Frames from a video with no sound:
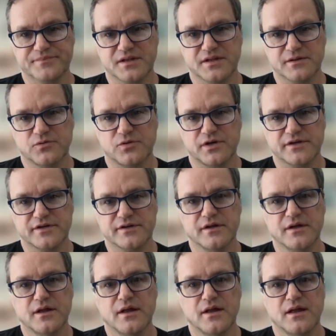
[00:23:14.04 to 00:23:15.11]

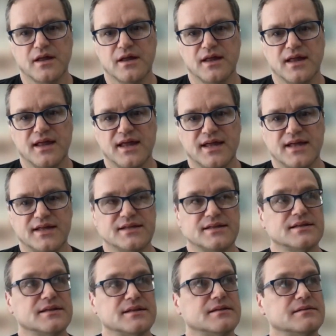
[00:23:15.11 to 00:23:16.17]
Clearwater.
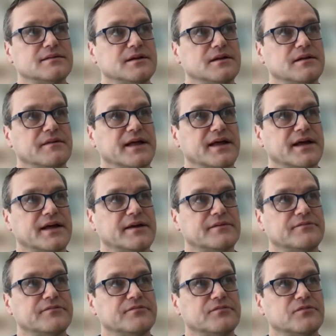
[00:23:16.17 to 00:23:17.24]
And, they kind
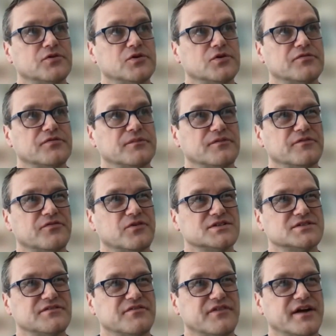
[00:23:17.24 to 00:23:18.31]
of grew from the
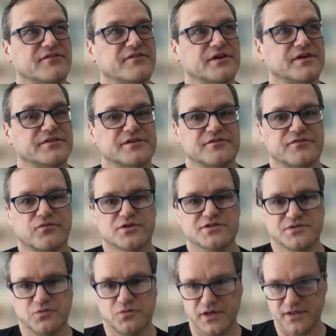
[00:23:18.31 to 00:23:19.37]
Fortune 500 to
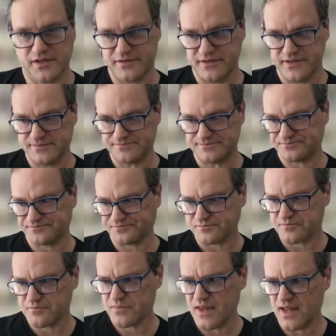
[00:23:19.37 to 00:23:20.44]
Fortune 100.
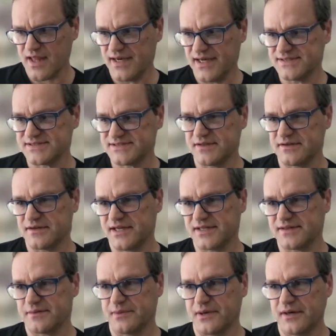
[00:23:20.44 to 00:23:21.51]
And I started
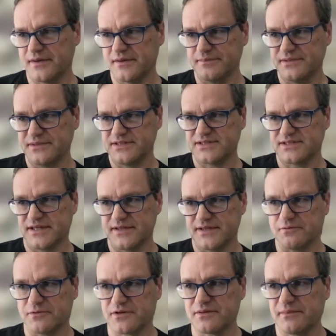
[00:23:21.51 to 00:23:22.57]
at the bottom and just kind
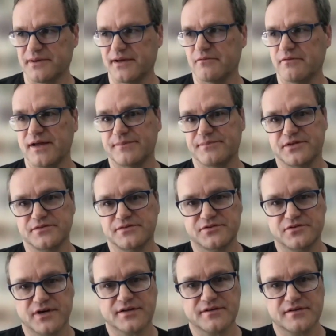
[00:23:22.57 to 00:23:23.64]
of worked my way up to a
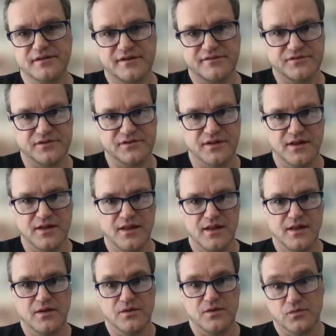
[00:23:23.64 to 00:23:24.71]
director level,
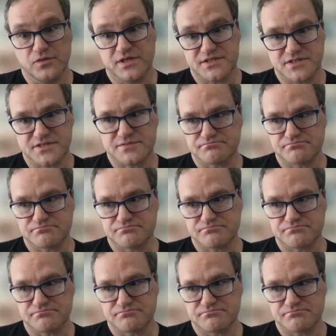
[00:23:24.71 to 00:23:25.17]
which,